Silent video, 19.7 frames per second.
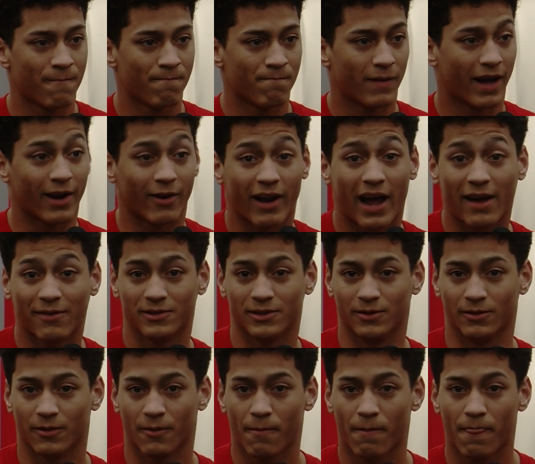I don't have to.
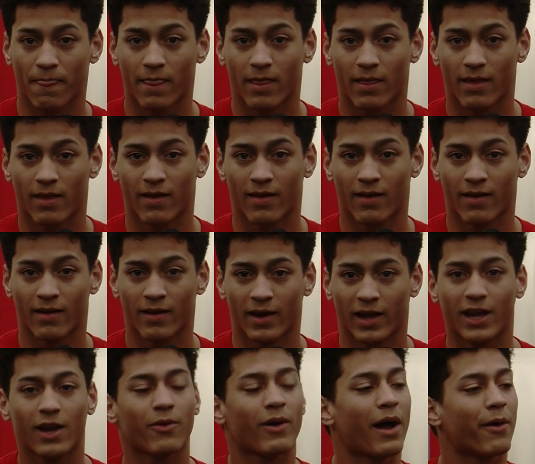
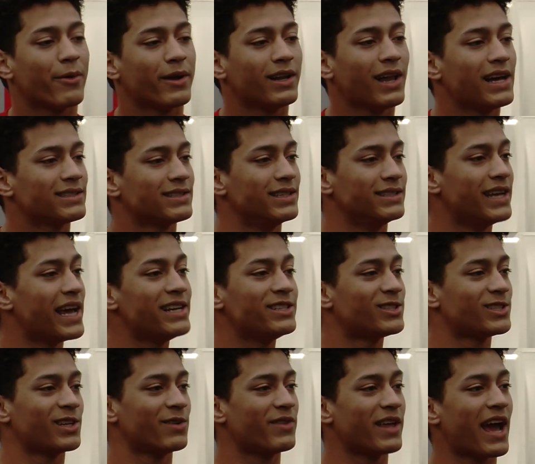Here I realize the
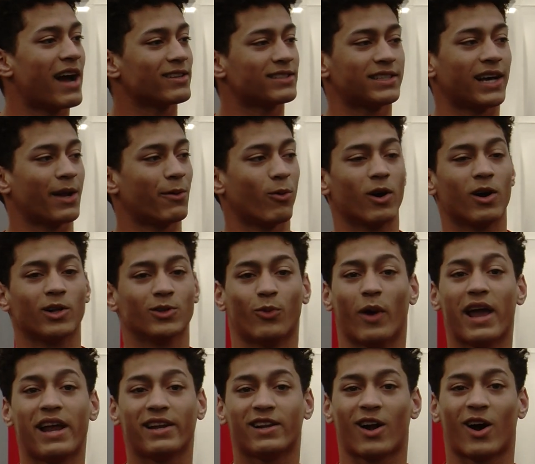dangers of the outside world
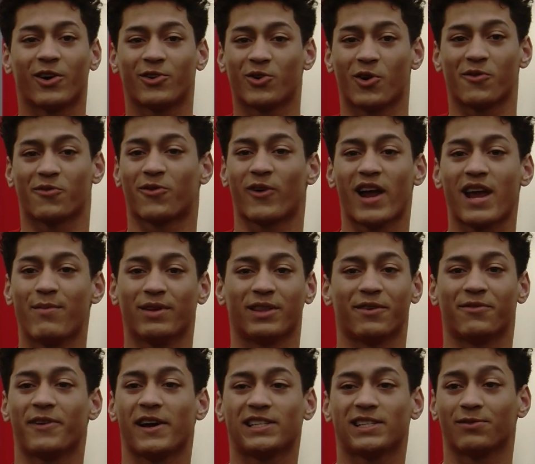waning in our door frame in
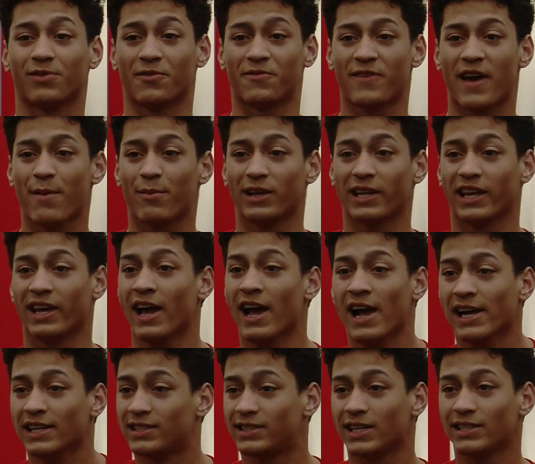the face of a family
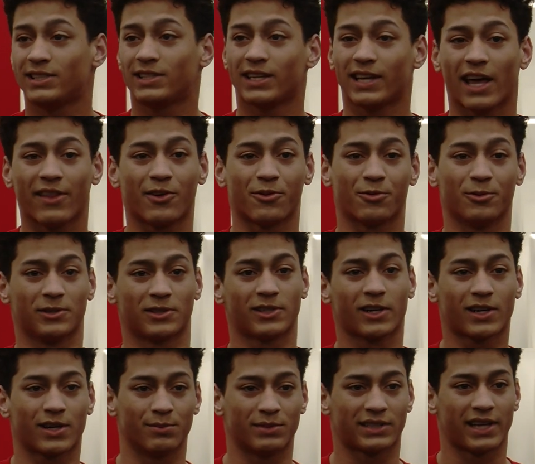stitched together through
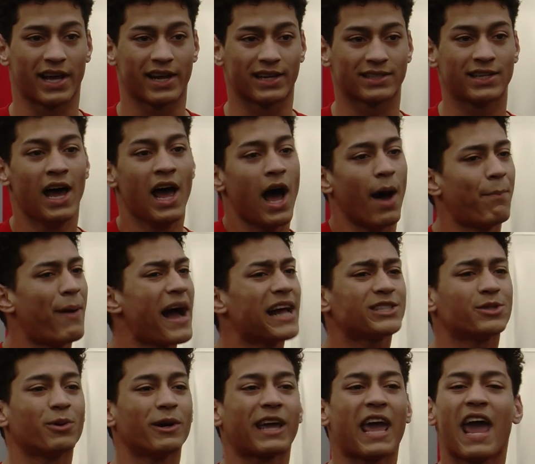circumstance. A
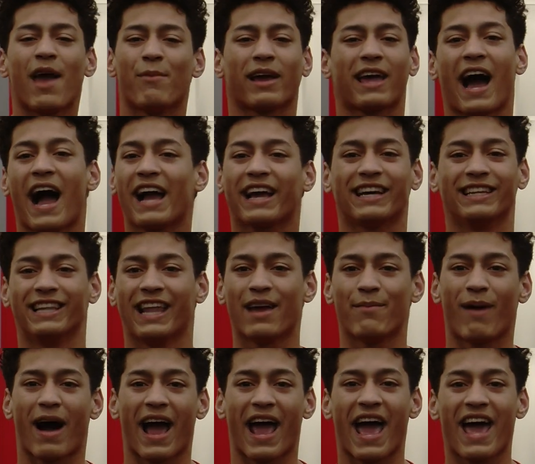patchwork hammock I could lay
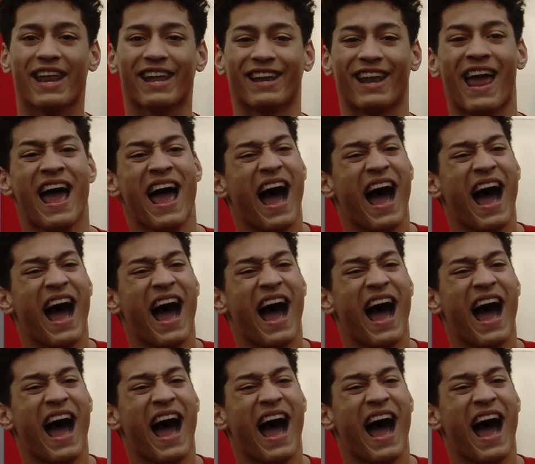my head in.